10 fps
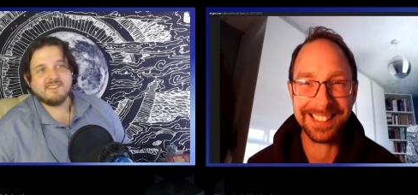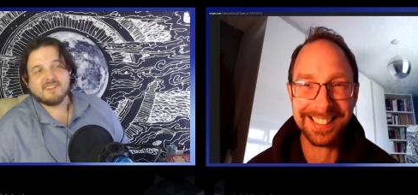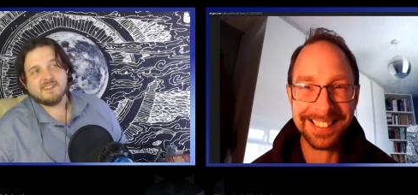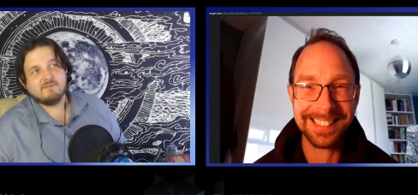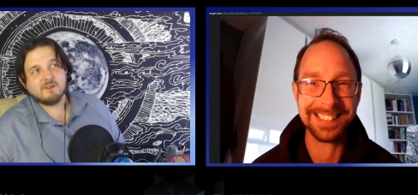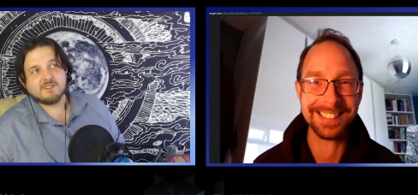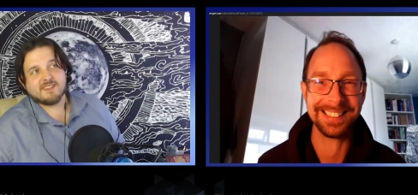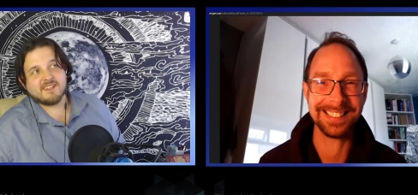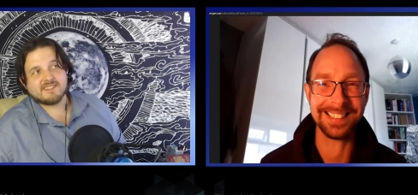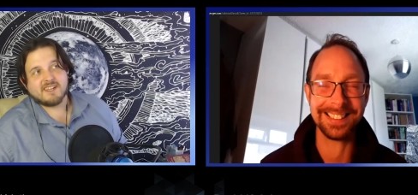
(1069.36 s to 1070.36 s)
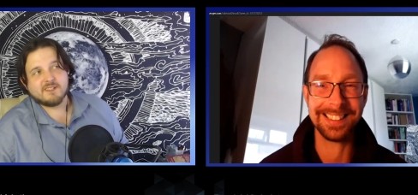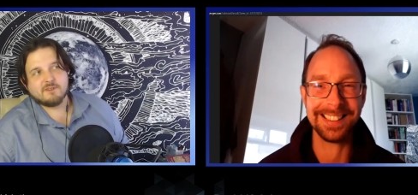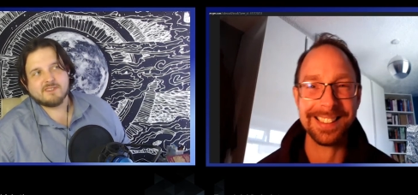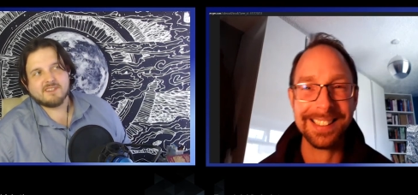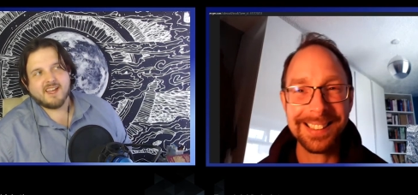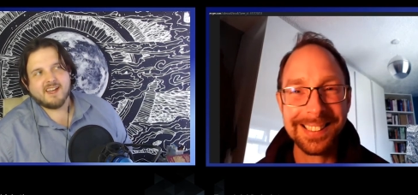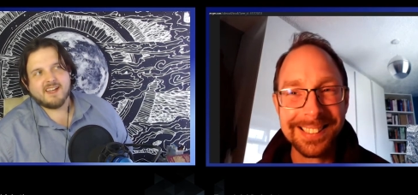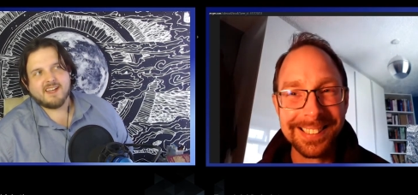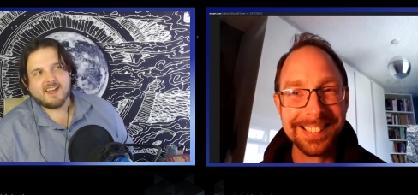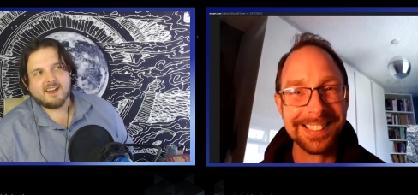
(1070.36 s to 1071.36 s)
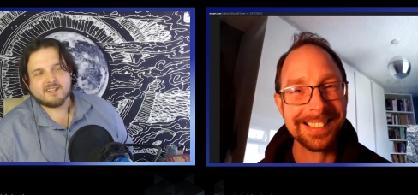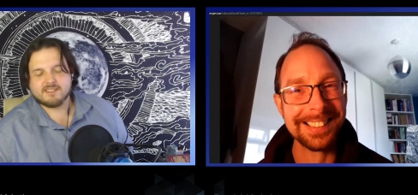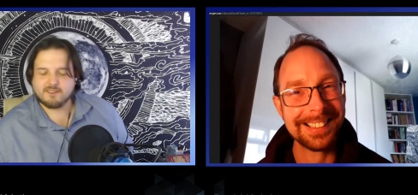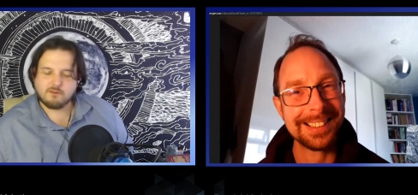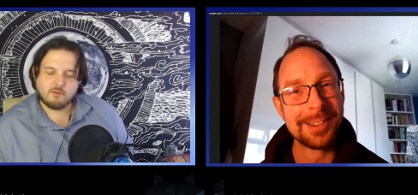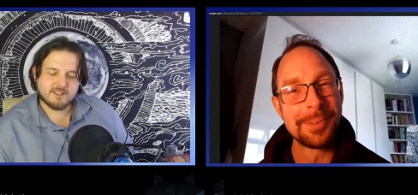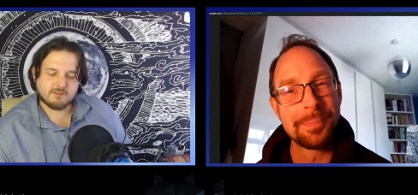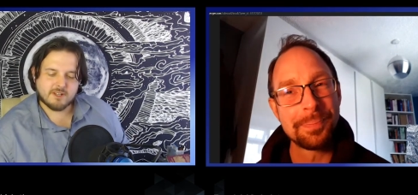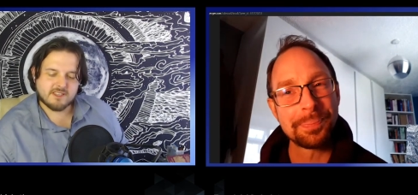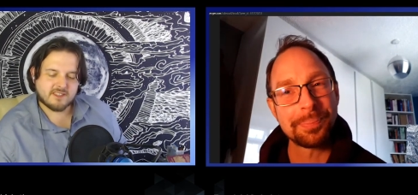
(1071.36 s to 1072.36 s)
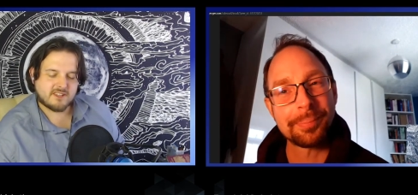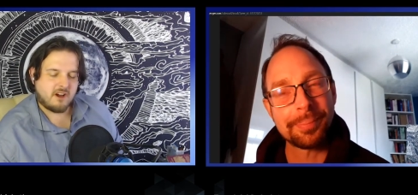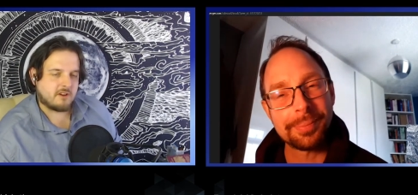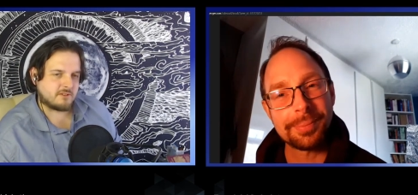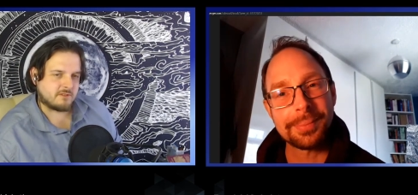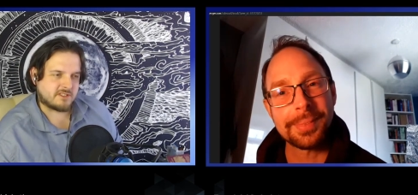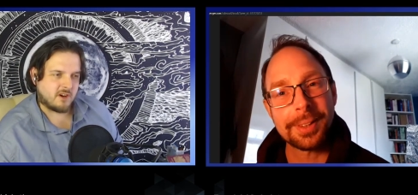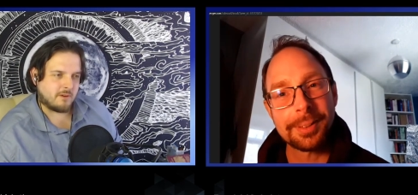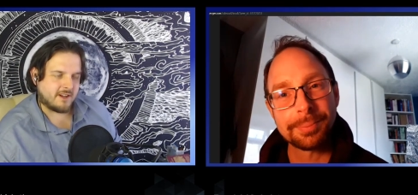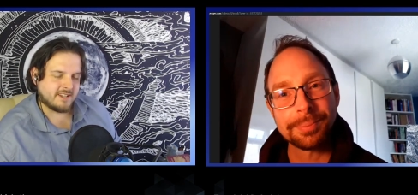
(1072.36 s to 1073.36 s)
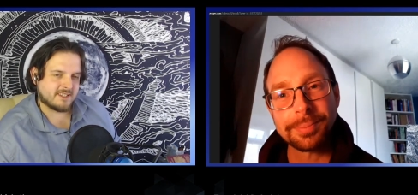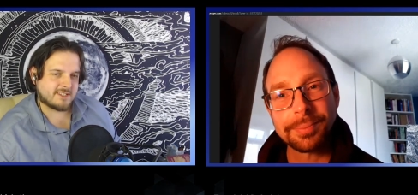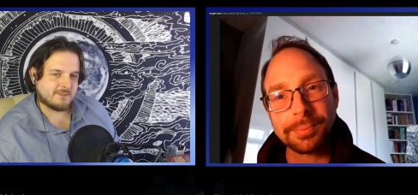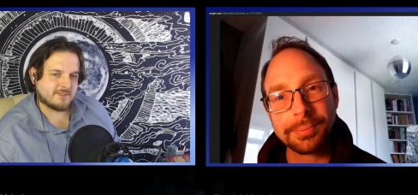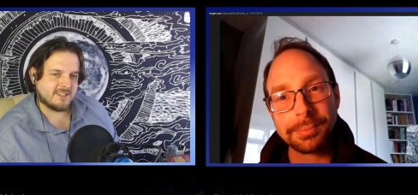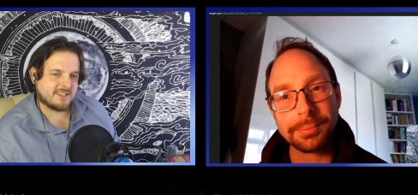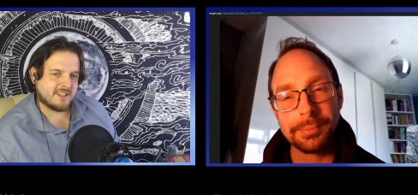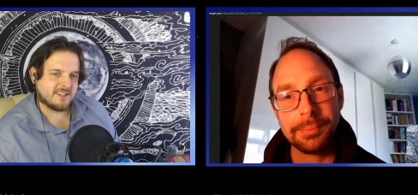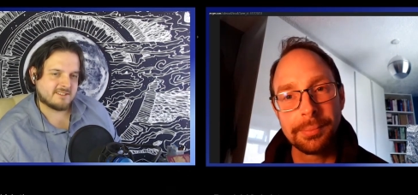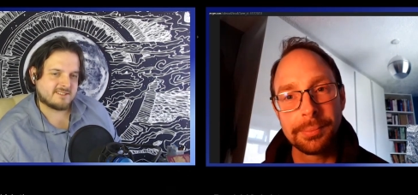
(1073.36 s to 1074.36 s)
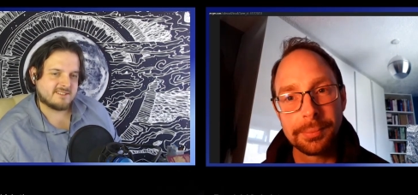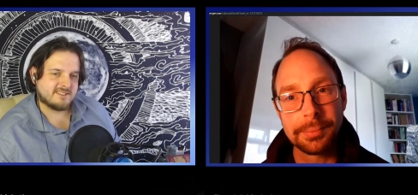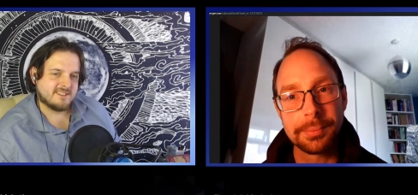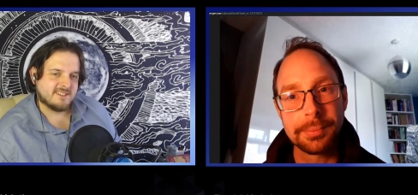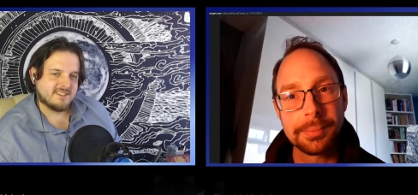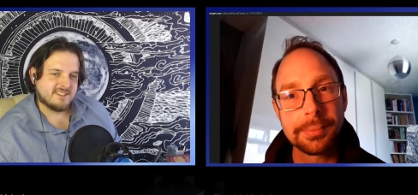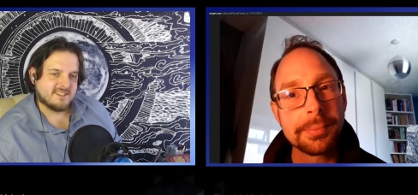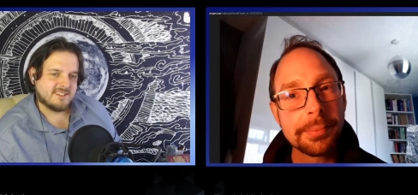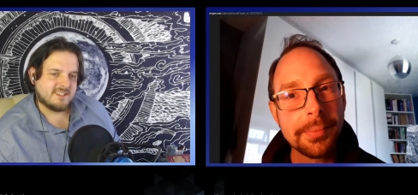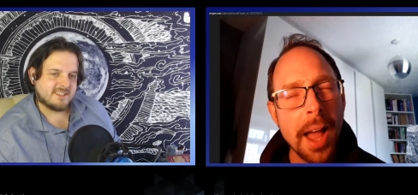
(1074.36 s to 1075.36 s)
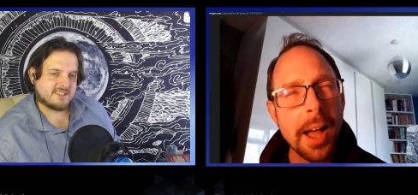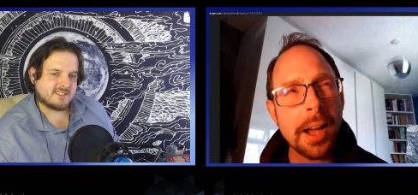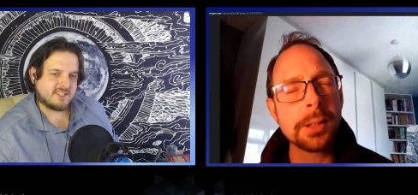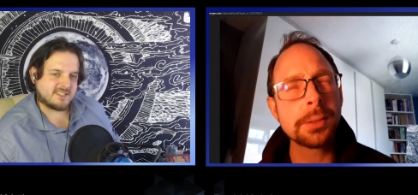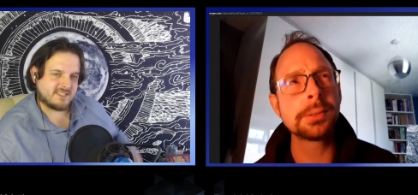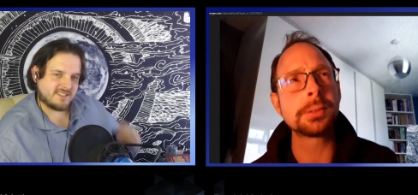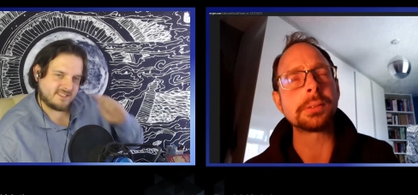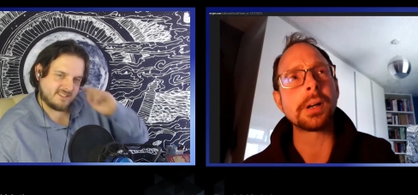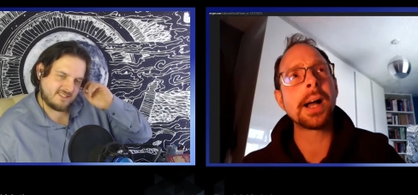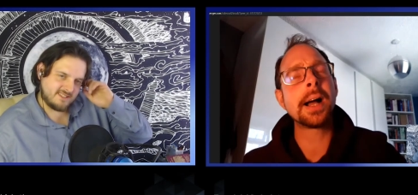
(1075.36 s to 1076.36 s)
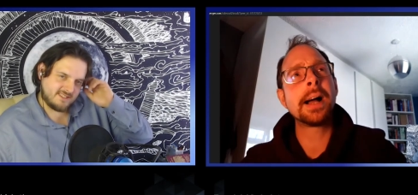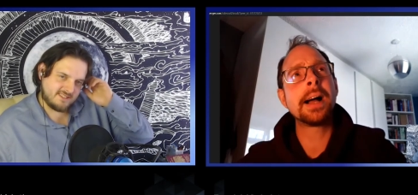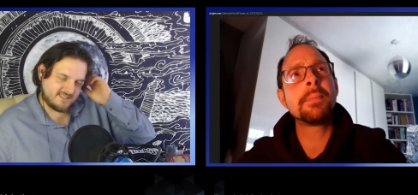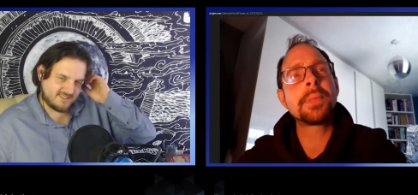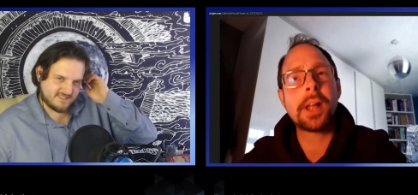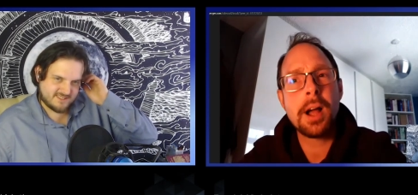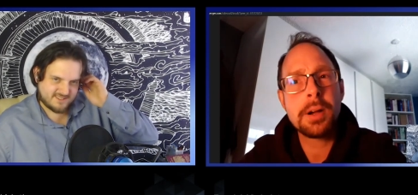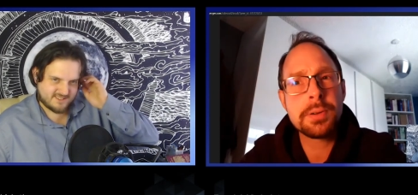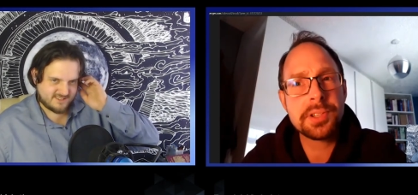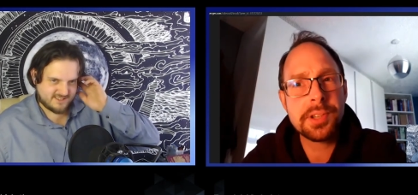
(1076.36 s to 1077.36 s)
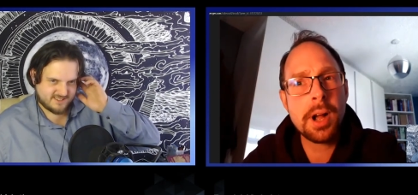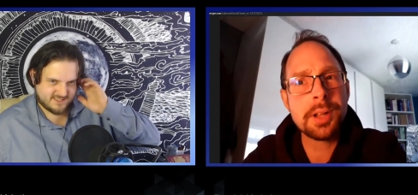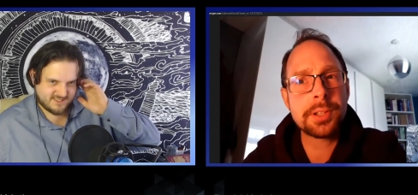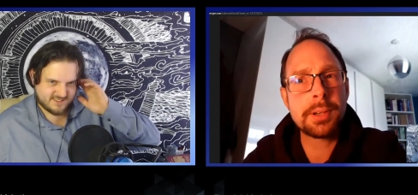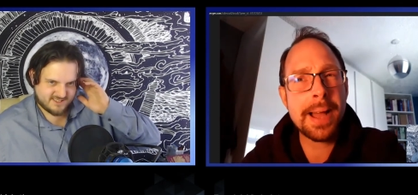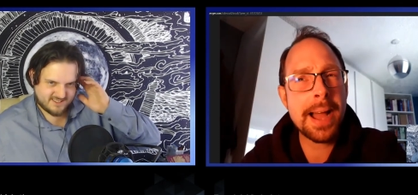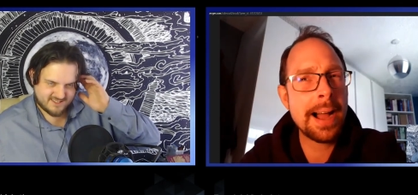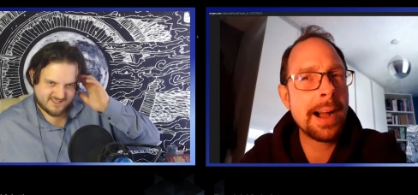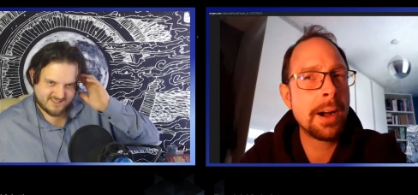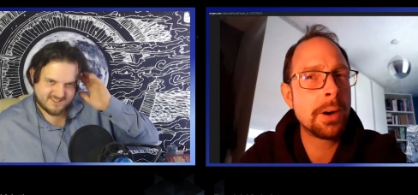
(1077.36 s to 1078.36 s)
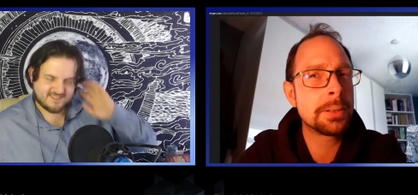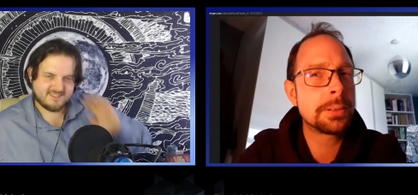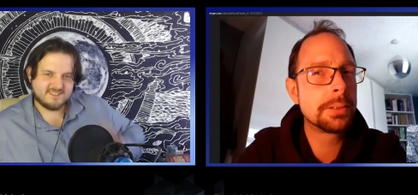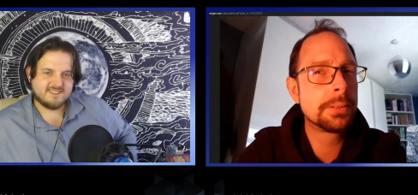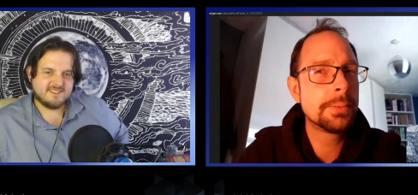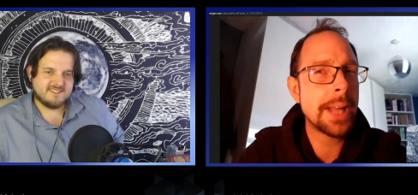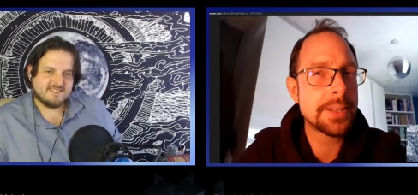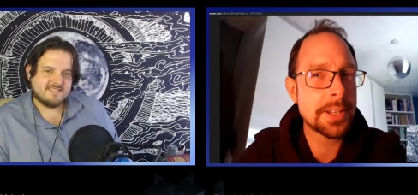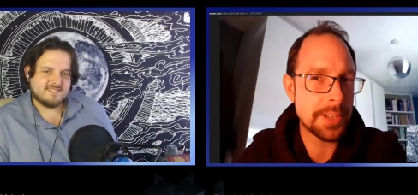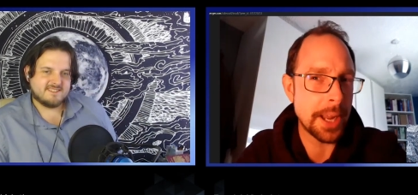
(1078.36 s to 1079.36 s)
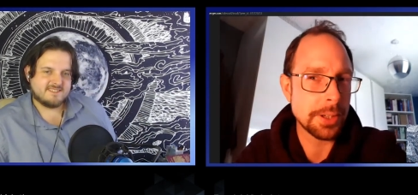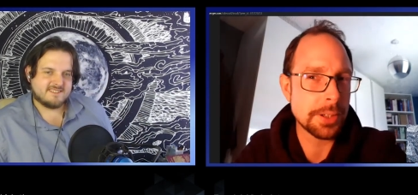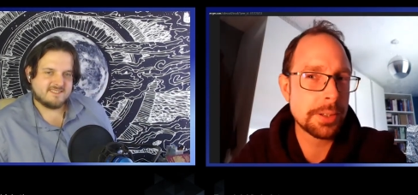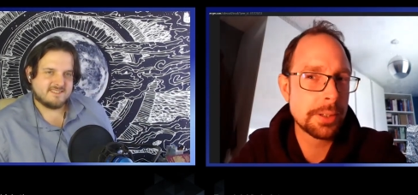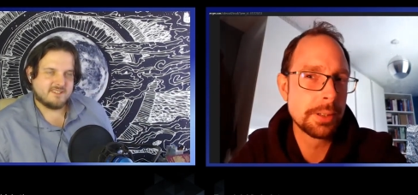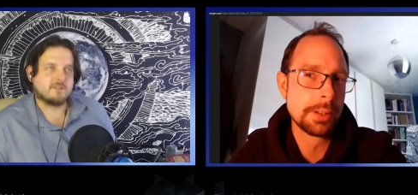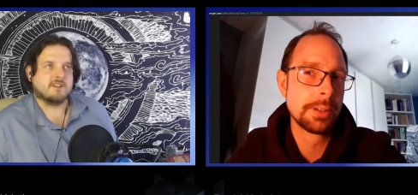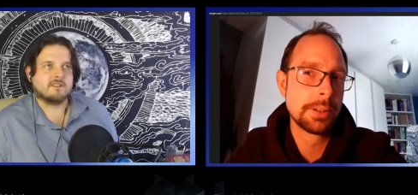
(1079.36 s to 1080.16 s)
Speaker 1: if it was, that's how you. Because I thought, when did, when did the cartoon start? What, 87, 88?
Speaker 2: It's, got... Ooh, um, the cartoon started about 86.
Speaker 1: Okay.